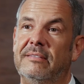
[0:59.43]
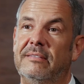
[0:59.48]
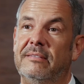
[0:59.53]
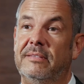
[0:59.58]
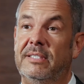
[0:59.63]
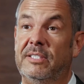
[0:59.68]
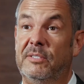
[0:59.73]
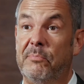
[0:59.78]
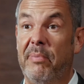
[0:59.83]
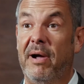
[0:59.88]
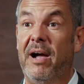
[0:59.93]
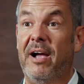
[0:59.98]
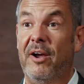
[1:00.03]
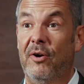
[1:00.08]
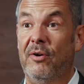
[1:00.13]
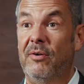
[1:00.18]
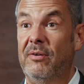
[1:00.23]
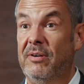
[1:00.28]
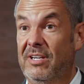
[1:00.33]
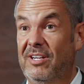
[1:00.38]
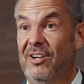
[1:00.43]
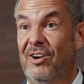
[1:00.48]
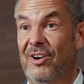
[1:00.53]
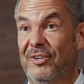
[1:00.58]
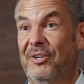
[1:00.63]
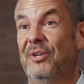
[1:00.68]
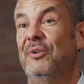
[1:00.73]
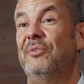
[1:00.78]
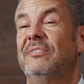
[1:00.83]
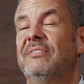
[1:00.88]
this buyer a
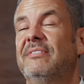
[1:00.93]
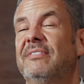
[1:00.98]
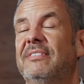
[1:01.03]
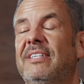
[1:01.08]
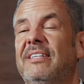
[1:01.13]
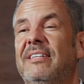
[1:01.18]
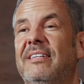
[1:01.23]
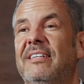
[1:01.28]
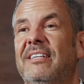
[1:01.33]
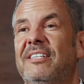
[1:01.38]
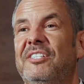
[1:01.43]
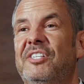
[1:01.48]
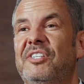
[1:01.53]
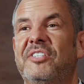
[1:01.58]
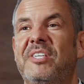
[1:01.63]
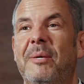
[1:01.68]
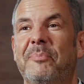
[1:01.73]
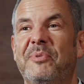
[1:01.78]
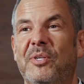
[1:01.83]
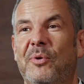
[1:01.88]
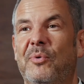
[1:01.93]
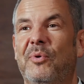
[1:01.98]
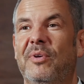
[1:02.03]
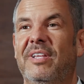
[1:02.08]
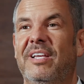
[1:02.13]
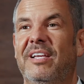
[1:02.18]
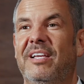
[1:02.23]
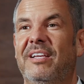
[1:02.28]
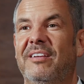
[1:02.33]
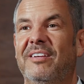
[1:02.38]
condo. She
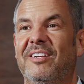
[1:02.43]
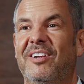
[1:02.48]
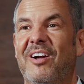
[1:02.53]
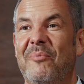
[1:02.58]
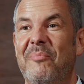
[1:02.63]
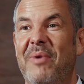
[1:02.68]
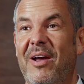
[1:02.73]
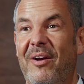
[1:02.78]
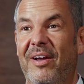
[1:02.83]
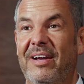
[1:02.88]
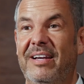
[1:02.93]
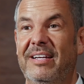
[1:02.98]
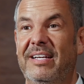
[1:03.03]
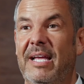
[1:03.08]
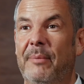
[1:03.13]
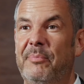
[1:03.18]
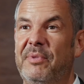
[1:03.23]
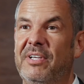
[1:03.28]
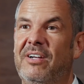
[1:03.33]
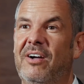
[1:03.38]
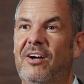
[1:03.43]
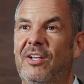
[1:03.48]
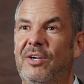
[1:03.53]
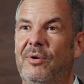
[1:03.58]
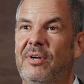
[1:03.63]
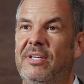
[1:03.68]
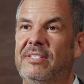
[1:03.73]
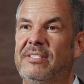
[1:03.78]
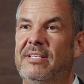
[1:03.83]
subsequently got married and kept the condo as